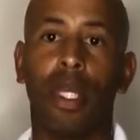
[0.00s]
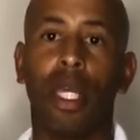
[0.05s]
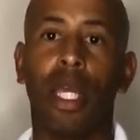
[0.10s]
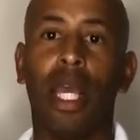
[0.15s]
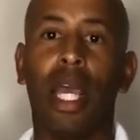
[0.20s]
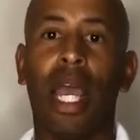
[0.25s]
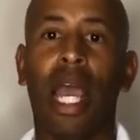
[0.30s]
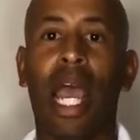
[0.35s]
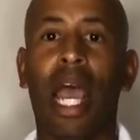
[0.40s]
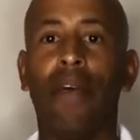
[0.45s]

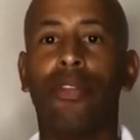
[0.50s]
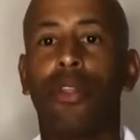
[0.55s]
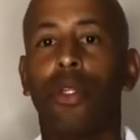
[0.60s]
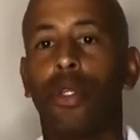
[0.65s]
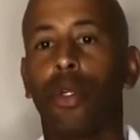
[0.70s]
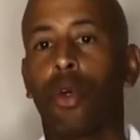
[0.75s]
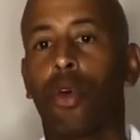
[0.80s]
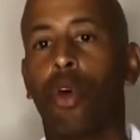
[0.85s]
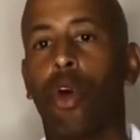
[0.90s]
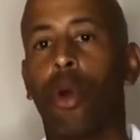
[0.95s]
After
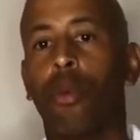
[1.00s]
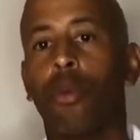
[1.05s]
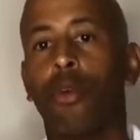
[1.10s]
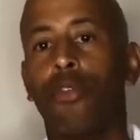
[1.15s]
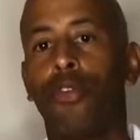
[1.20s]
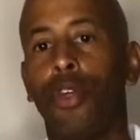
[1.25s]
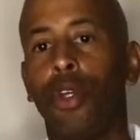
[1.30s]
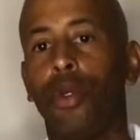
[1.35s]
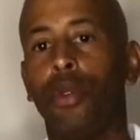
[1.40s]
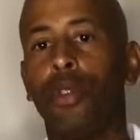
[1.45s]
the court
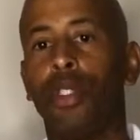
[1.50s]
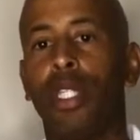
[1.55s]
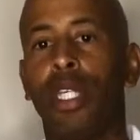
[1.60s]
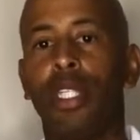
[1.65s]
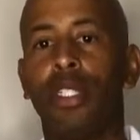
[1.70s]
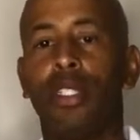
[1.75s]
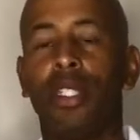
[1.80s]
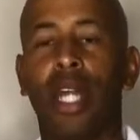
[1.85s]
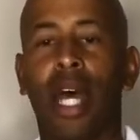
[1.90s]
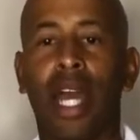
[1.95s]
reviews
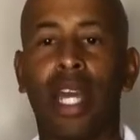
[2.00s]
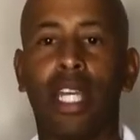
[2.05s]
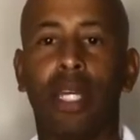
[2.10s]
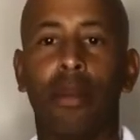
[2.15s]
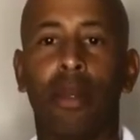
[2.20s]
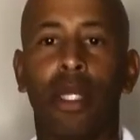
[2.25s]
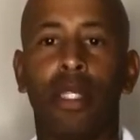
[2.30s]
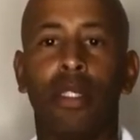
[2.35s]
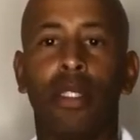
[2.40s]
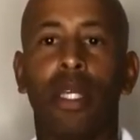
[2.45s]
these
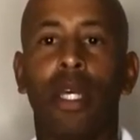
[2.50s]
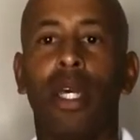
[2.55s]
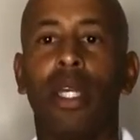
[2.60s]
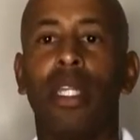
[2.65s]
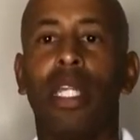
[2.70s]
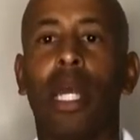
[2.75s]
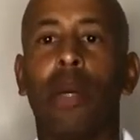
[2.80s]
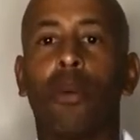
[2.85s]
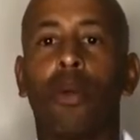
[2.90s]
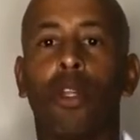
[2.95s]
documents,
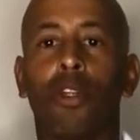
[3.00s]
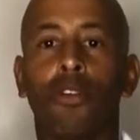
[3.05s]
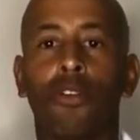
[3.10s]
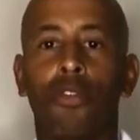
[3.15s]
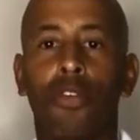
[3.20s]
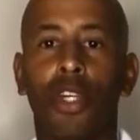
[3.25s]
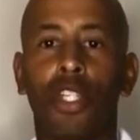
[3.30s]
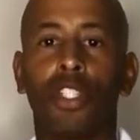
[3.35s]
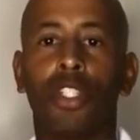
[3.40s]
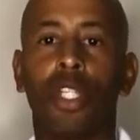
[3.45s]
they will
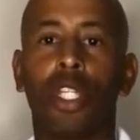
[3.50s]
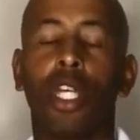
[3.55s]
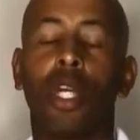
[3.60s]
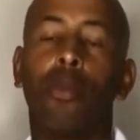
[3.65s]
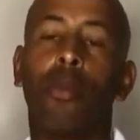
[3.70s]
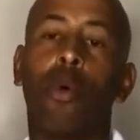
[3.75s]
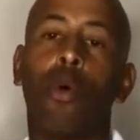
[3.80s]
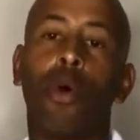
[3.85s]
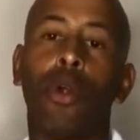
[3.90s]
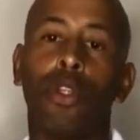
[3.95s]
officially
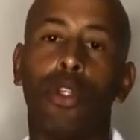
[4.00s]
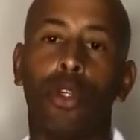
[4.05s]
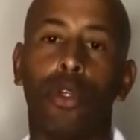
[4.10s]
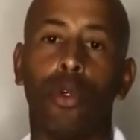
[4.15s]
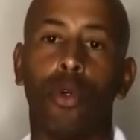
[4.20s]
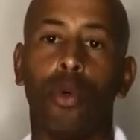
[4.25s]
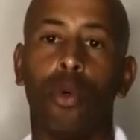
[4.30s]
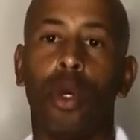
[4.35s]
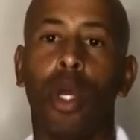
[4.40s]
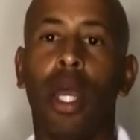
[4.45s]
appoint
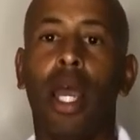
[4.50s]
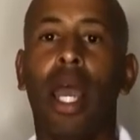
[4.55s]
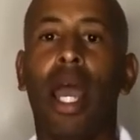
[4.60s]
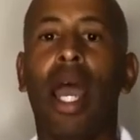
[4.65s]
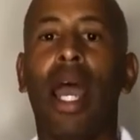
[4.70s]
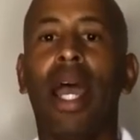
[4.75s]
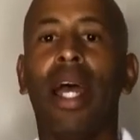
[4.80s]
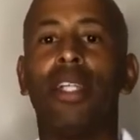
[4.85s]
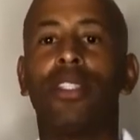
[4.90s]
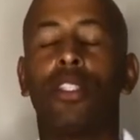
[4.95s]
you
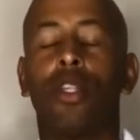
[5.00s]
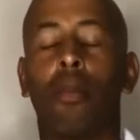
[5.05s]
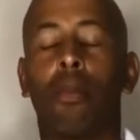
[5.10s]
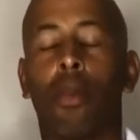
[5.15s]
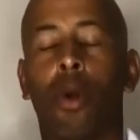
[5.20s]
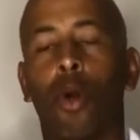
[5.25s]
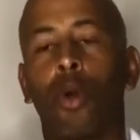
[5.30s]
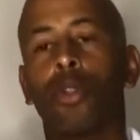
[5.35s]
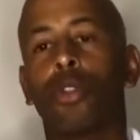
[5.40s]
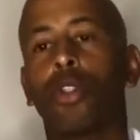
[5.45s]
as the
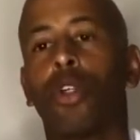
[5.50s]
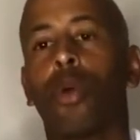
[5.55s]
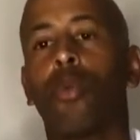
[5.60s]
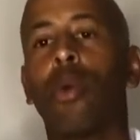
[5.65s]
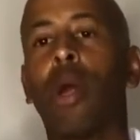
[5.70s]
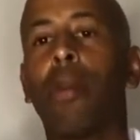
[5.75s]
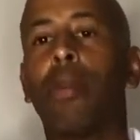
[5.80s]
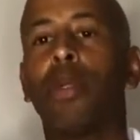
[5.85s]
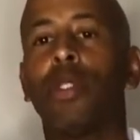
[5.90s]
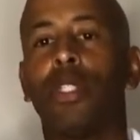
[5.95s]
personal
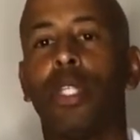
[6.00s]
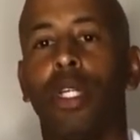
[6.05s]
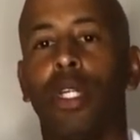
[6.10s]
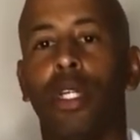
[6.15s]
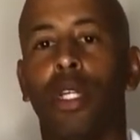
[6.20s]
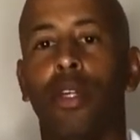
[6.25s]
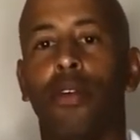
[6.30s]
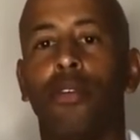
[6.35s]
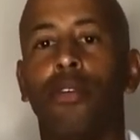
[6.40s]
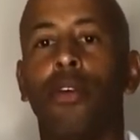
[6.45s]

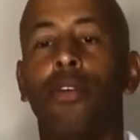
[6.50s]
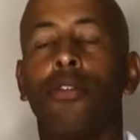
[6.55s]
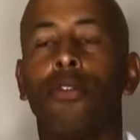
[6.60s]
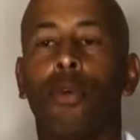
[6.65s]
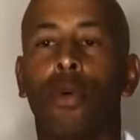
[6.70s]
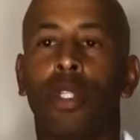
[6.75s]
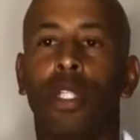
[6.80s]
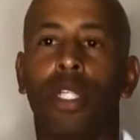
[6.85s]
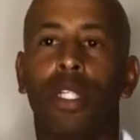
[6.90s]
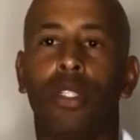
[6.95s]
representative
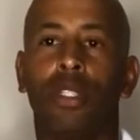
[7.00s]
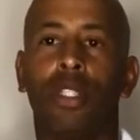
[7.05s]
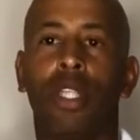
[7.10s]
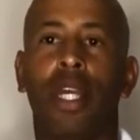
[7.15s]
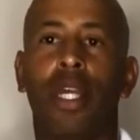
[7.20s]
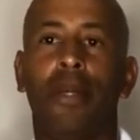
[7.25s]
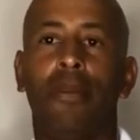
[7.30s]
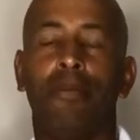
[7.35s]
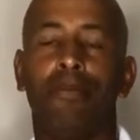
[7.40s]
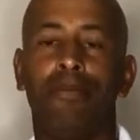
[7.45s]
for the
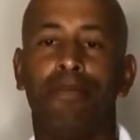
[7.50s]
estate.